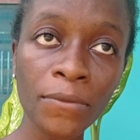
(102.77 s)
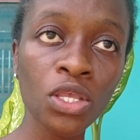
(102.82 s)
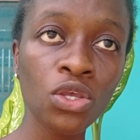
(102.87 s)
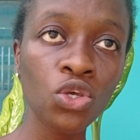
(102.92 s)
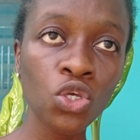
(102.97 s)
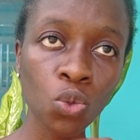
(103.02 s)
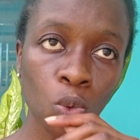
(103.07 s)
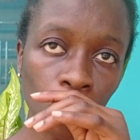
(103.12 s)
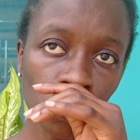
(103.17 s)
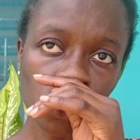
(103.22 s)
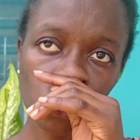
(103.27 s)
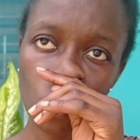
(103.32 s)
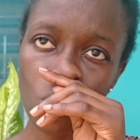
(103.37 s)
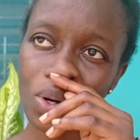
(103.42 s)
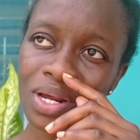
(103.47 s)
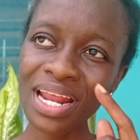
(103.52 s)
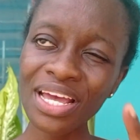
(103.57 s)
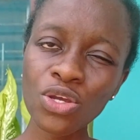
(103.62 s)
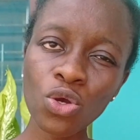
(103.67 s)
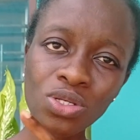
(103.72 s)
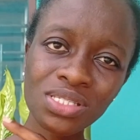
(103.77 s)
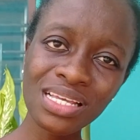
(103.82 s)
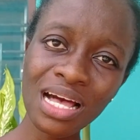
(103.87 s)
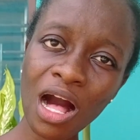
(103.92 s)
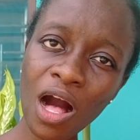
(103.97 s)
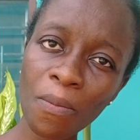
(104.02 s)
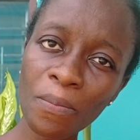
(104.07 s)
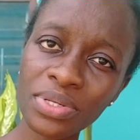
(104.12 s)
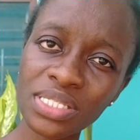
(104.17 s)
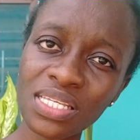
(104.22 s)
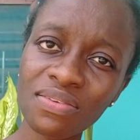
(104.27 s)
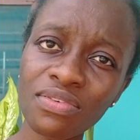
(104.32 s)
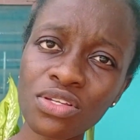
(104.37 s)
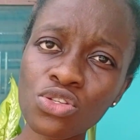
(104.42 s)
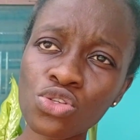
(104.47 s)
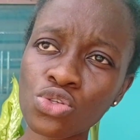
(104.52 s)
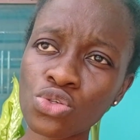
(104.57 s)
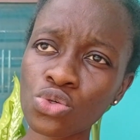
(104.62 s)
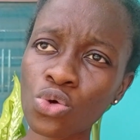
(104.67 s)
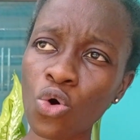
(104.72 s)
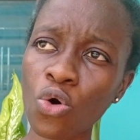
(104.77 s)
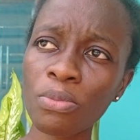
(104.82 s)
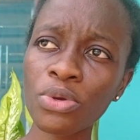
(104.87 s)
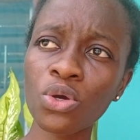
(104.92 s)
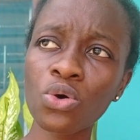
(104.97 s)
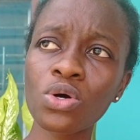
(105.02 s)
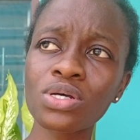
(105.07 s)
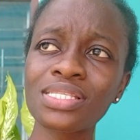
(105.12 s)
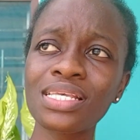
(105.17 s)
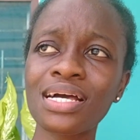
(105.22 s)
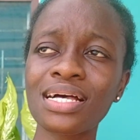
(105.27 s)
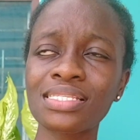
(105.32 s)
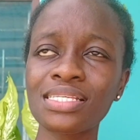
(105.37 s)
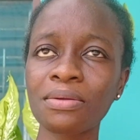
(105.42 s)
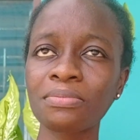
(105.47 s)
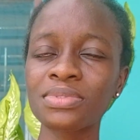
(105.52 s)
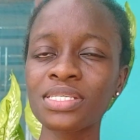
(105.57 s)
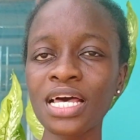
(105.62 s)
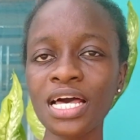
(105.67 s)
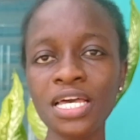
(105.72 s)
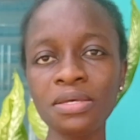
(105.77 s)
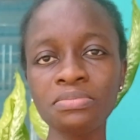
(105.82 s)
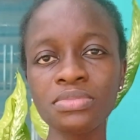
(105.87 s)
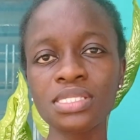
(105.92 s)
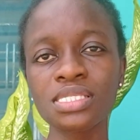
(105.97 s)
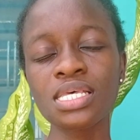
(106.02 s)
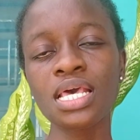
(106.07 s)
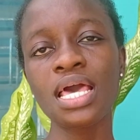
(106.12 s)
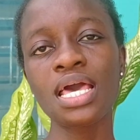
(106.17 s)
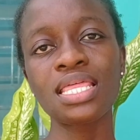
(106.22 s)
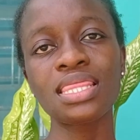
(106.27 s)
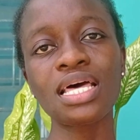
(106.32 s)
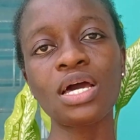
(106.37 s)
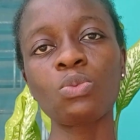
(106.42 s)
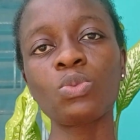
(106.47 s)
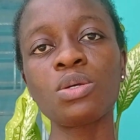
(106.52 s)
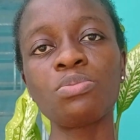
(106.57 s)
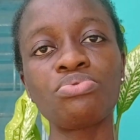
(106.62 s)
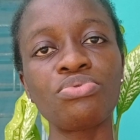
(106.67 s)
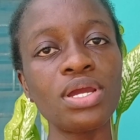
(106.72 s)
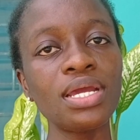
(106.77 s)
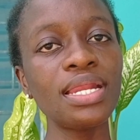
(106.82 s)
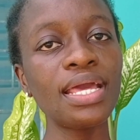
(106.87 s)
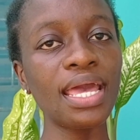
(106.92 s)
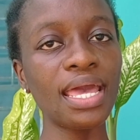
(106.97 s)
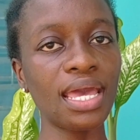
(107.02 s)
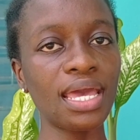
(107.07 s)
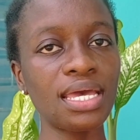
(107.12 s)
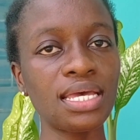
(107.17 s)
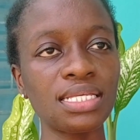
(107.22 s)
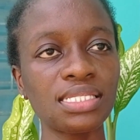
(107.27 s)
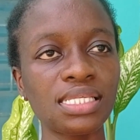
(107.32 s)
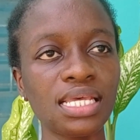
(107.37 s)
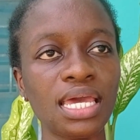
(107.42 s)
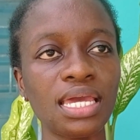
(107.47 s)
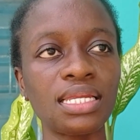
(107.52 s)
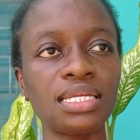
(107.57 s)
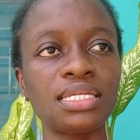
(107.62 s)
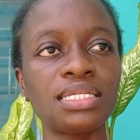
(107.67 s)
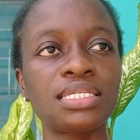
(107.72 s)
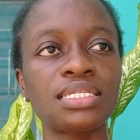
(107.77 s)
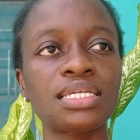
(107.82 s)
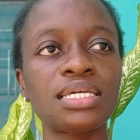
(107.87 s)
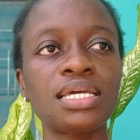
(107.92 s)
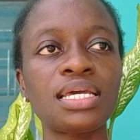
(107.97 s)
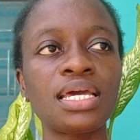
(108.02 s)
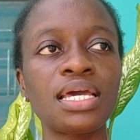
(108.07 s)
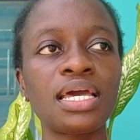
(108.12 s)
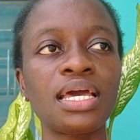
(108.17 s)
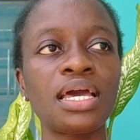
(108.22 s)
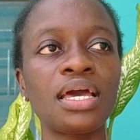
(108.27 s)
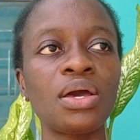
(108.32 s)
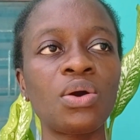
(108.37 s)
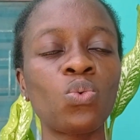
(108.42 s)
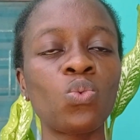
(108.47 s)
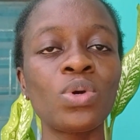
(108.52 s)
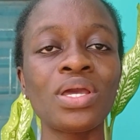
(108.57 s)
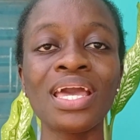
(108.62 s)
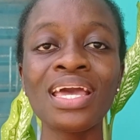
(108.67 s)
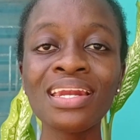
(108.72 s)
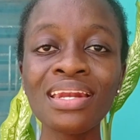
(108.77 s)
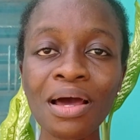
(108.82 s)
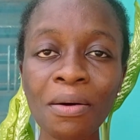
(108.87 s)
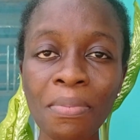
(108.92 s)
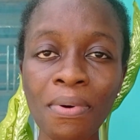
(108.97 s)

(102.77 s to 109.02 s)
You want to know whether your scalp is even sore, because there are some times that we braid hairs and we end up